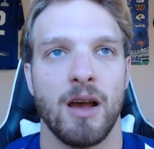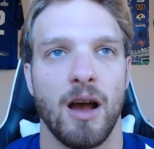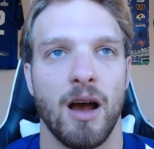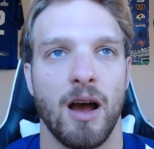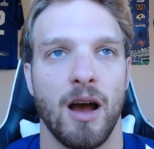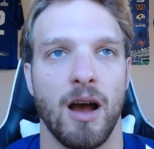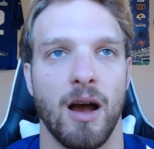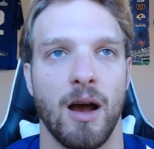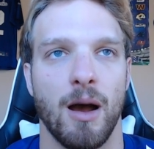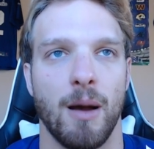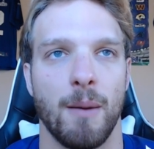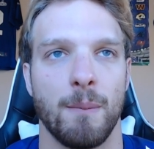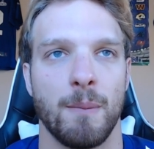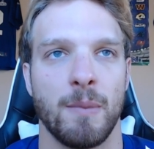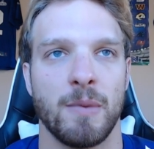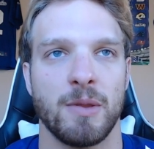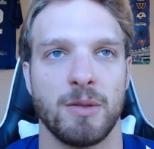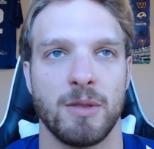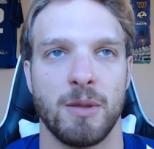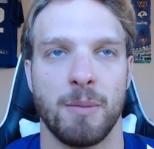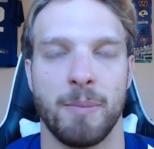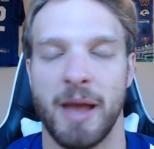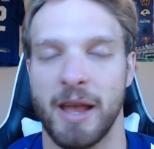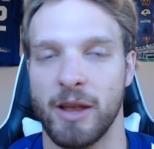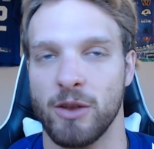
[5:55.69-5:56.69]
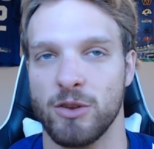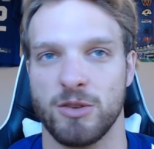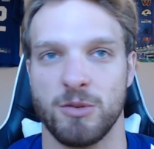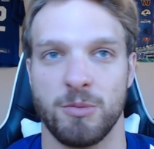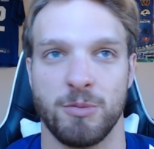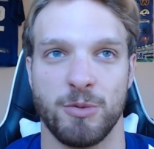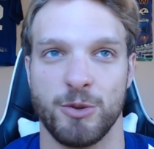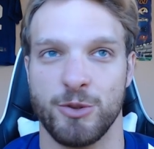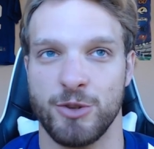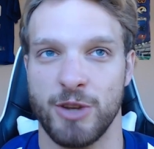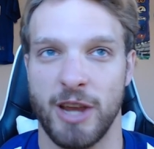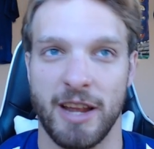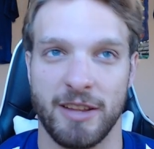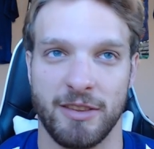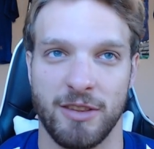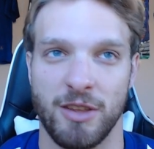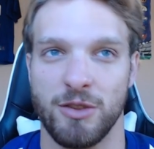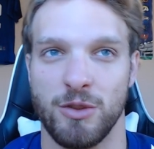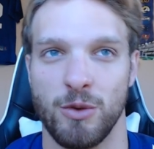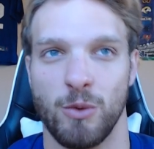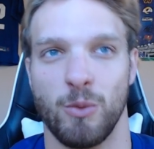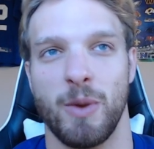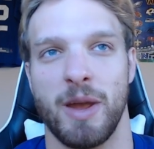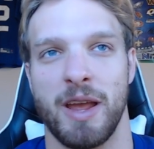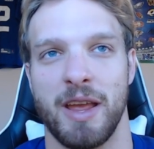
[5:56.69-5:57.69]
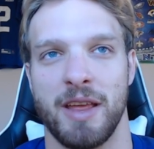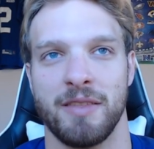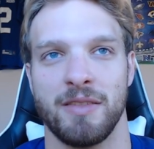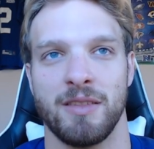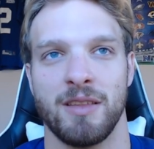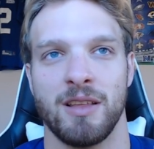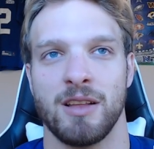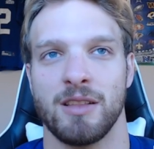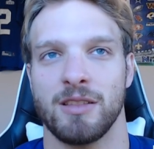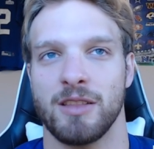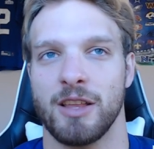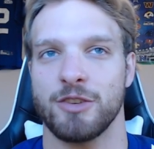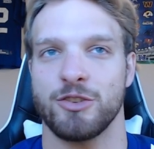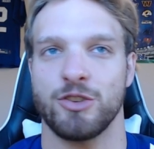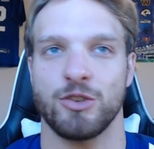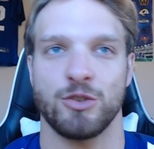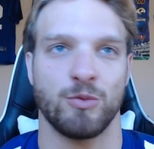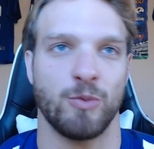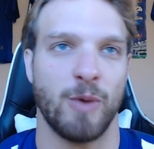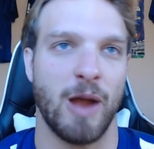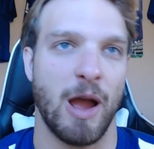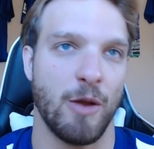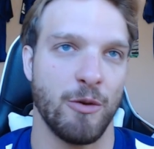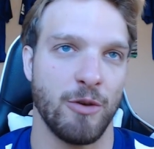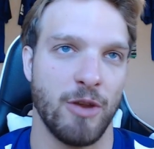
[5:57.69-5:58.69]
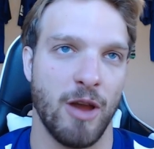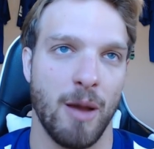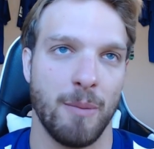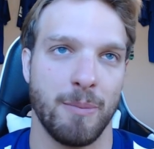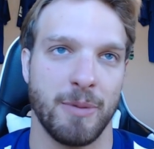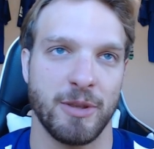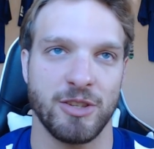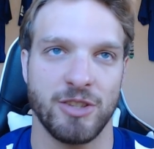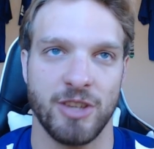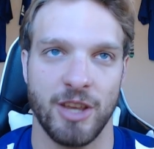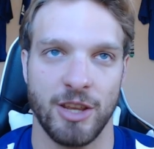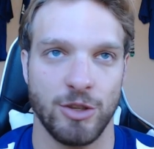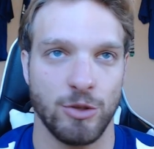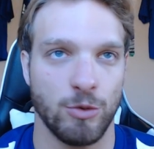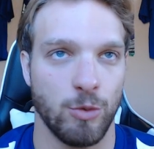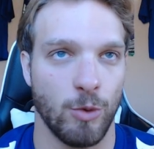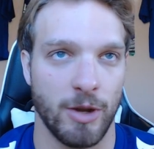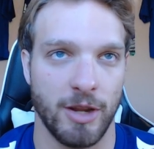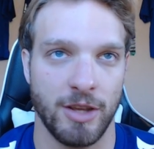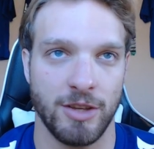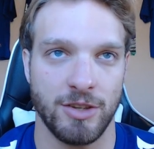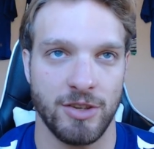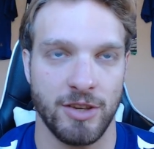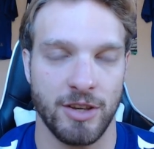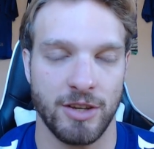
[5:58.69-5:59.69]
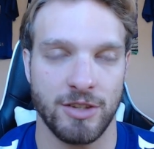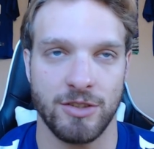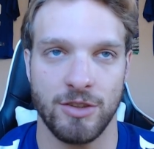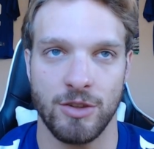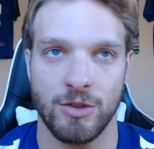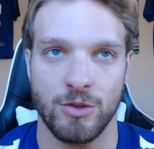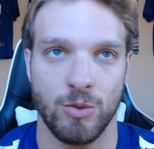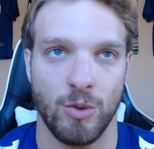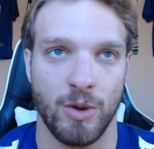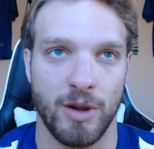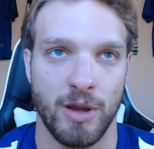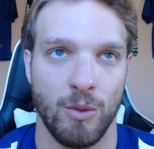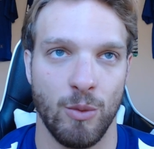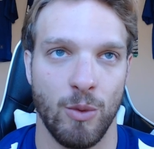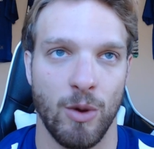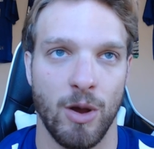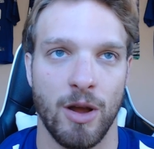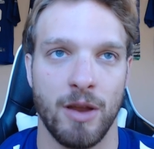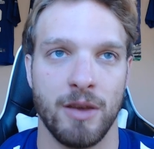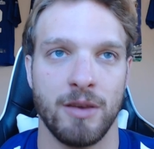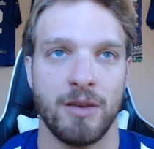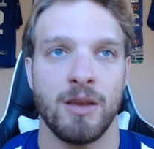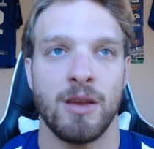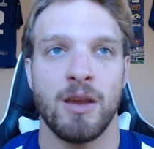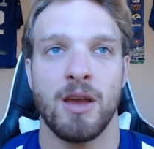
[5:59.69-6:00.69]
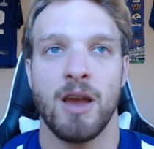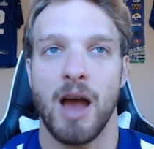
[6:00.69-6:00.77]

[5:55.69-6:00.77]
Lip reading: The Bengals are projected to win. Let's just round up and say 26-21.